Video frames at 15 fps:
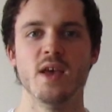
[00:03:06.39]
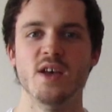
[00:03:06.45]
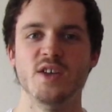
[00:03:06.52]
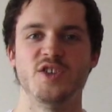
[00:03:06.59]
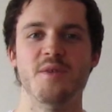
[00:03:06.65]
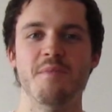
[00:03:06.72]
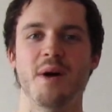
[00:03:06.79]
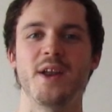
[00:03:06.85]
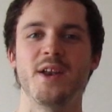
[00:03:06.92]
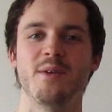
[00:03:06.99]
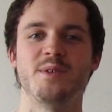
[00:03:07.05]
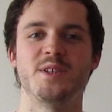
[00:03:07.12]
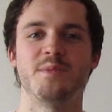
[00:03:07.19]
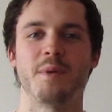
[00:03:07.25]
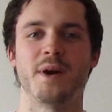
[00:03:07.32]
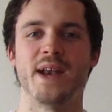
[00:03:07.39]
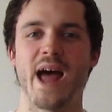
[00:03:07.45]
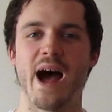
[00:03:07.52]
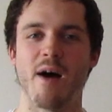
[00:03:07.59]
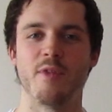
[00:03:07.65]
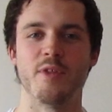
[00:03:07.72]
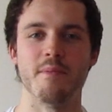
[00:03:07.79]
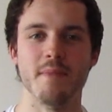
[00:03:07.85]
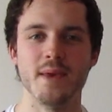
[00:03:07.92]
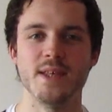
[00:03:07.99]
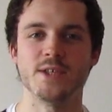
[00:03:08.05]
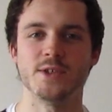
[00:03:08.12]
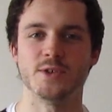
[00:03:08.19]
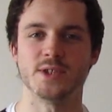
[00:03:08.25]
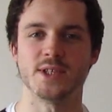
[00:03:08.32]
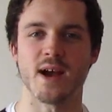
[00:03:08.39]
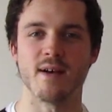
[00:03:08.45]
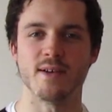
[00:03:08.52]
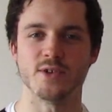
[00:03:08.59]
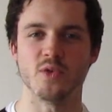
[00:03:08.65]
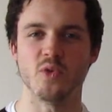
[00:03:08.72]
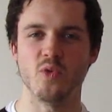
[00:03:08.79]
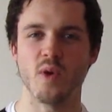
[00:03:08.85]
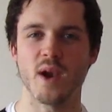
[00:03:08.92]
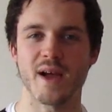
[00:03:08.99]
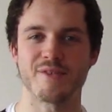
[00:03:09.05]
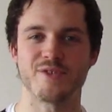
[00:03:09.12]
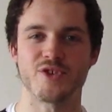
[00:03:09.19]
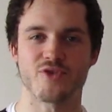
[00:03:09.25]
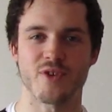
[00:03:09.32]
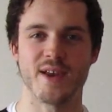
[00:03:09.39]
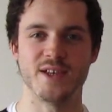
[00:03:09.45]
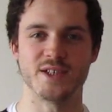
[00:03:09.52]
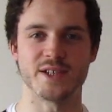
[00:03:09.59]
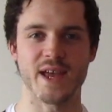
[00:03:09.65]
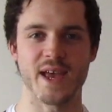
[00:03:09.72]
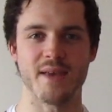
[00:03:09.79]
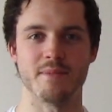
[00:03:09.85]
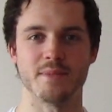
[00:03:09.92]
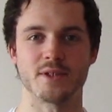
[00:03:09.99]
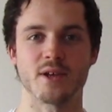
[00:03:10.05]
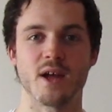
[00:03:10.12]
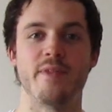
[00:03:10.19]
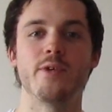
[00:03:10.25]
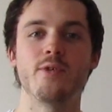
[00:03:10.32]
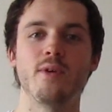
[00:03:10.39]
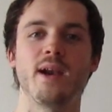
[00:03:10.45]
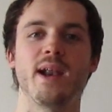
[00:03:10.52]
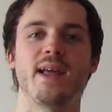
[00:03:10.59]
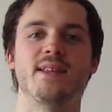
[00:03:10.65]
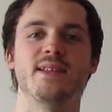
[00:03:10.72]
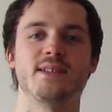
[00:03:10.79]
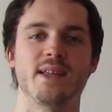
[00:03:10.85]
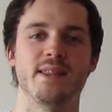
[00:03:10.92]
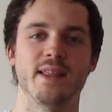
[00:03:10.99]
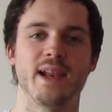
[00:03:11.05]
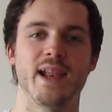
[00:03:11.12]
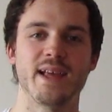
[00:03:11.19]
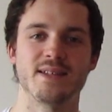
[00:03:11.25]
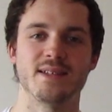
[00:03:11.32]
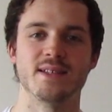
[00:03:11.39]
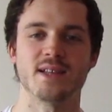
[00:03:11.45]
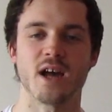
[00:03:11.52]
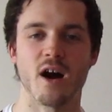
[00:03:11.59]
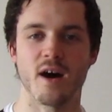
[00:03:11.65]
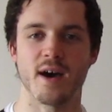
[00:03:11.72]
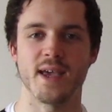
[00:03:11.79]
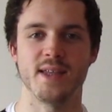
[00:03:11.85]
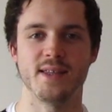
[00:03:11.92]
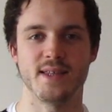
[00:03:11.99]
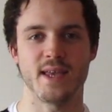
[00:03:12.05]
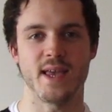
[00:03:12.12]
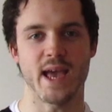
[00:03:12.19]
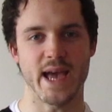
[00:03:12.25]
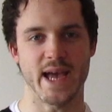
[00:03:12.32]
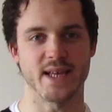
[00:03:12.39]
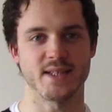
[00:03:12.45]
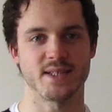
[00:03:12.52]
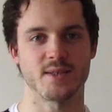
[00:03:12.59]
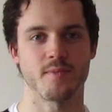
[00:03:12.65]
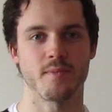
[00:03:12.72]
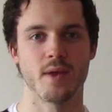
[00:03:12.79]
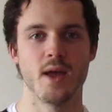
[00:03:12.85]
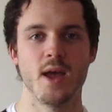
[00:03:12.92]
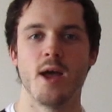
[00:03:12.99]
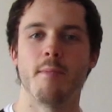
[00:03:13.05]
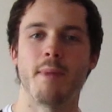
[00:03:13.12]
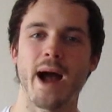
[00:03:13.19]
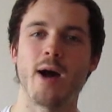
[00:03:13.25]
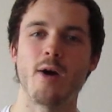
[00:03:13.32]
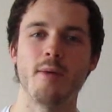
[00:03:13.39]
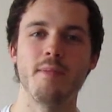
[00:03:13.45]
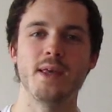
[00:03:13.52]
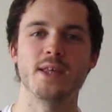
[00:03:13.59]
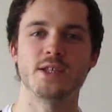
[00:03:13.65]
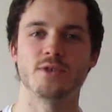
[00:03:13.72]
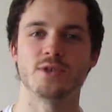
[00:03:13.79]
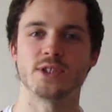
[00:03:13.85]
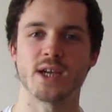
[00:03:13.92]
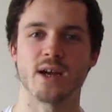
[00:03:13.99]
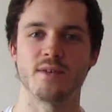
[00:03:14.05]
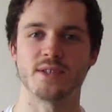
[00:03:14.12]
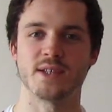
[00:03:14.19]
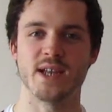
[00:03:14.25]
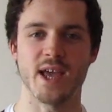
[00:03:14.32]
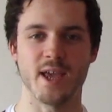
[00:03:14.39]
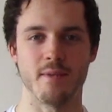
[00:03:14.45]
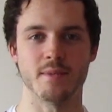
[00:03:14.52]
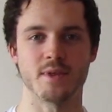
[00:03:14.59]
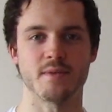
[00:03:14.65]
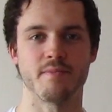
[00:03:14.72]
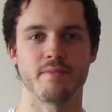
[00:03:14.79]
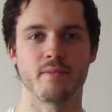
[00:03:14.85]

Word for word: So you might notice by now that meteor showers all have strange names, and they all end in the letters I D S. But how are meteor showers named?